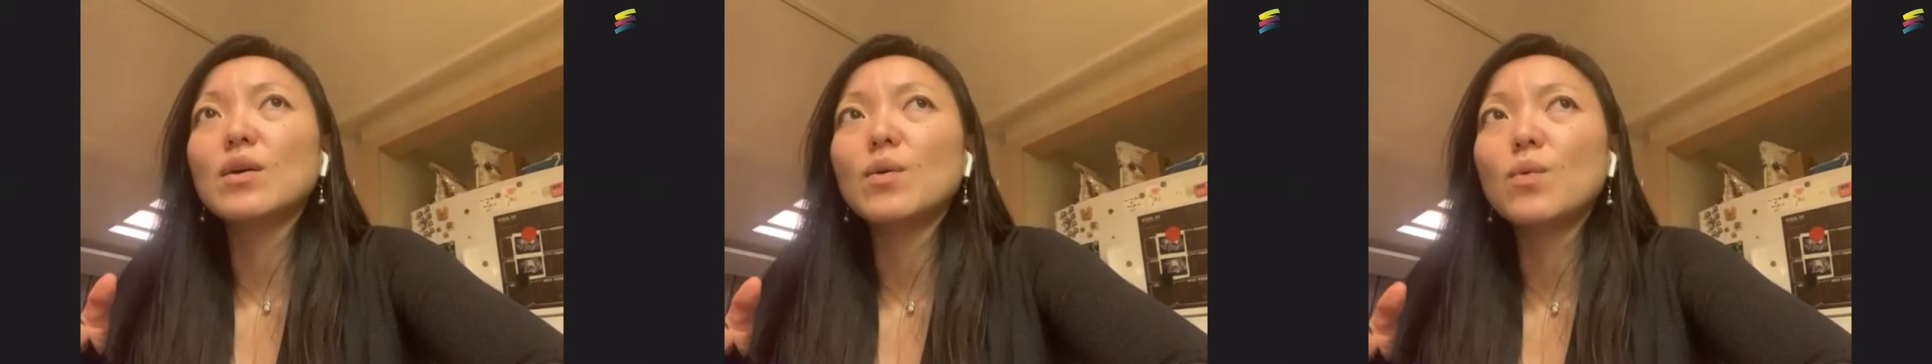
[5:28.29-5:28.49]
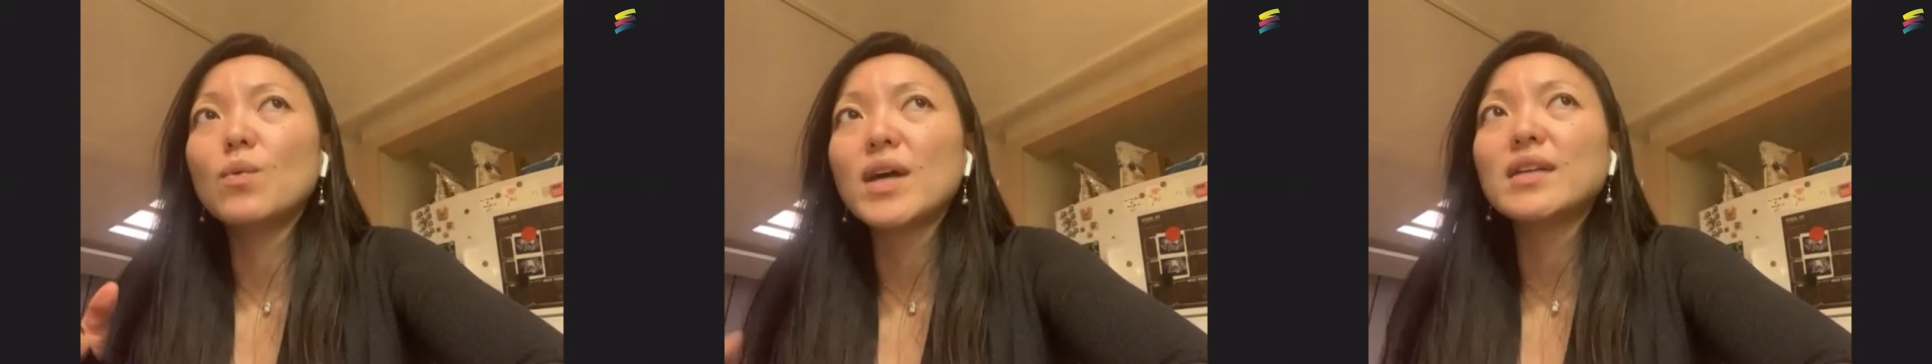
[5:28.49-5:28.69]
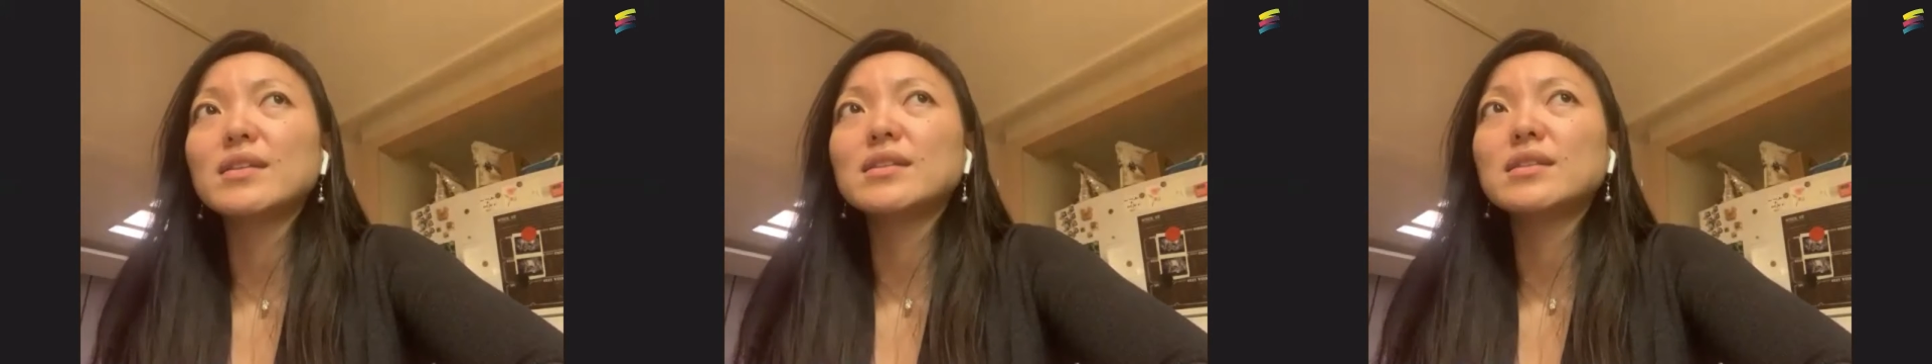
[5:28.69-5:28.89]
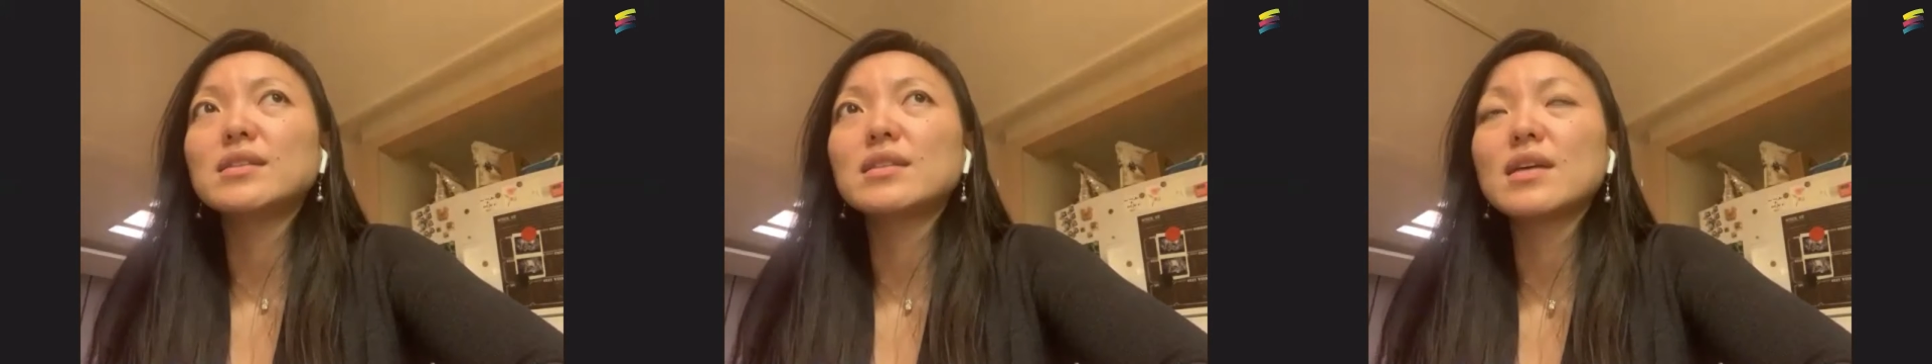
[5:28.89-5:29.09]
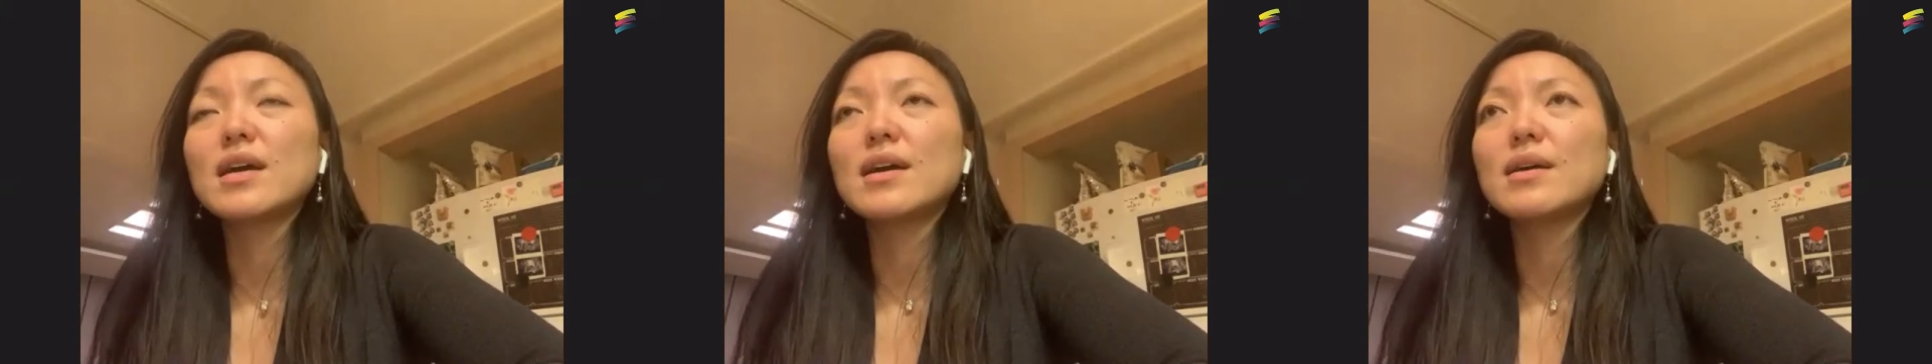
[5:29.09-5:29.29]
what
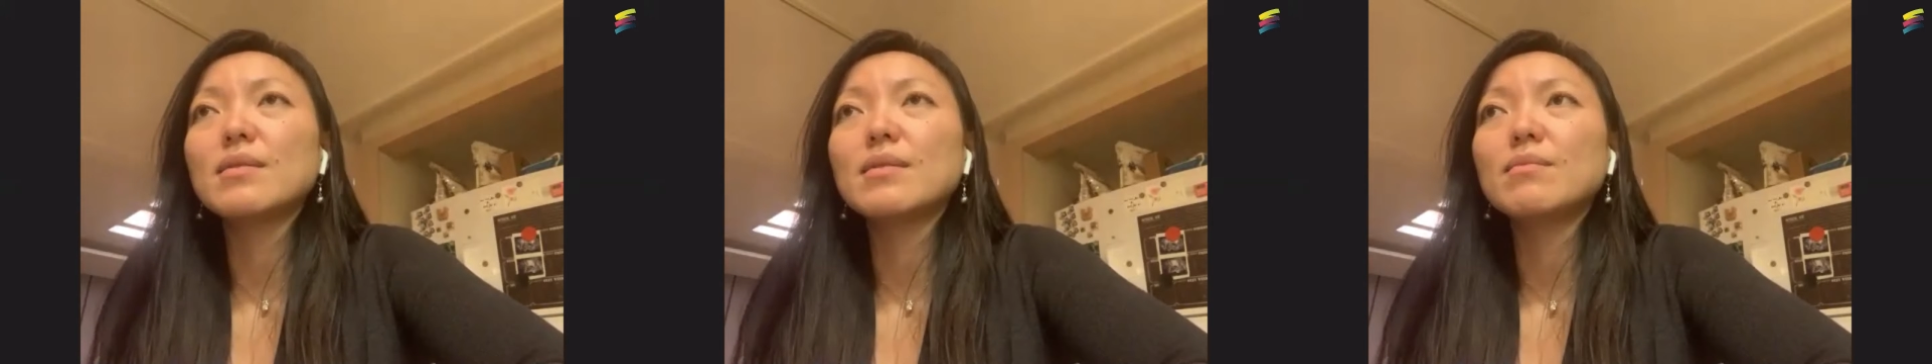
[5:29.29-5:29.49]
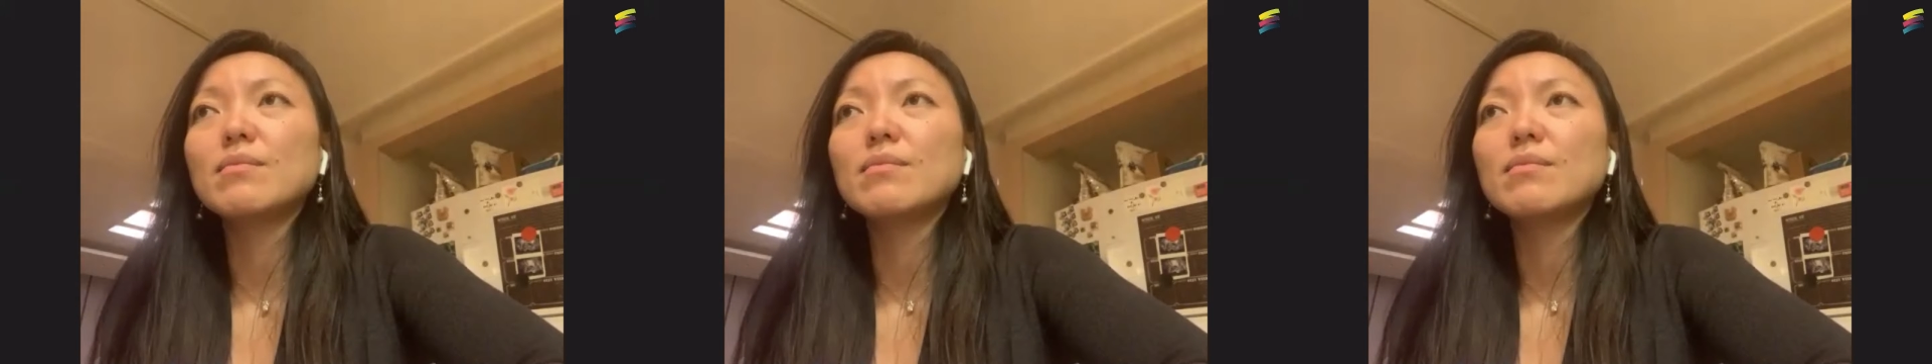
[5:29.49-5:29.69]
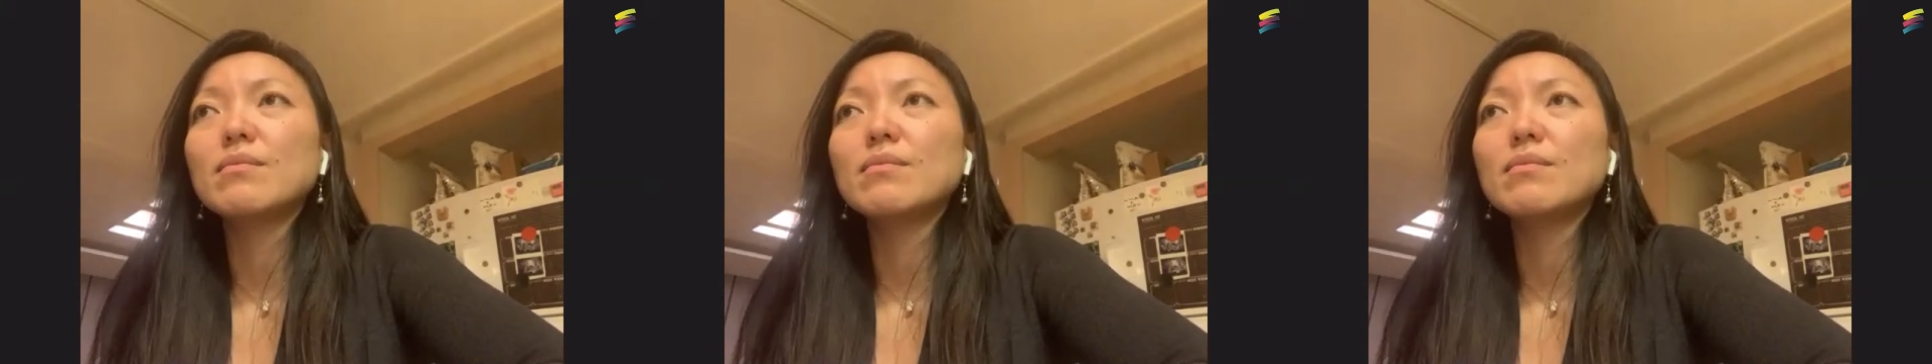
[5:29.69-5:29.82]
is um,